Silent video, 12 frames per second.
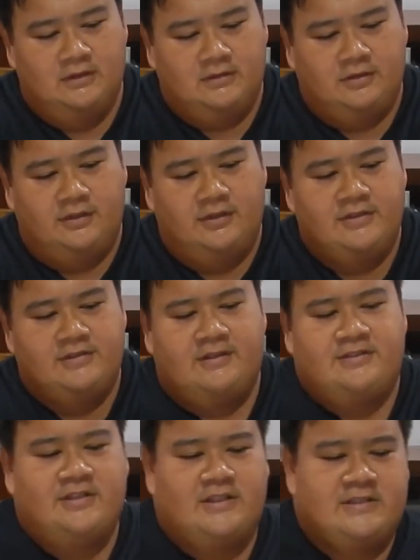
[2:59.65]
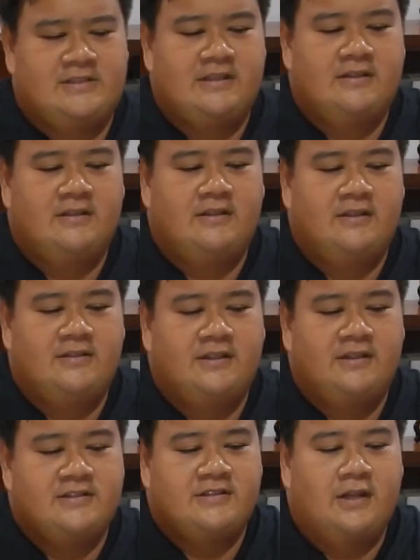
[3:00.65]
So you just adjust it
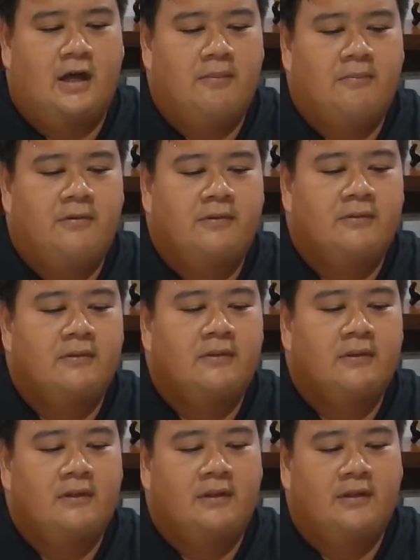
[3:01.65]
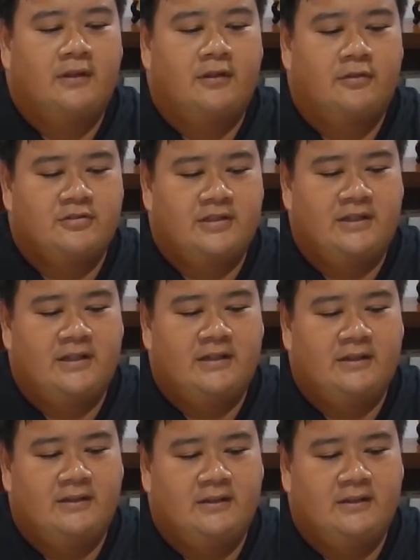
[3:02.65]
using knob, loosen it,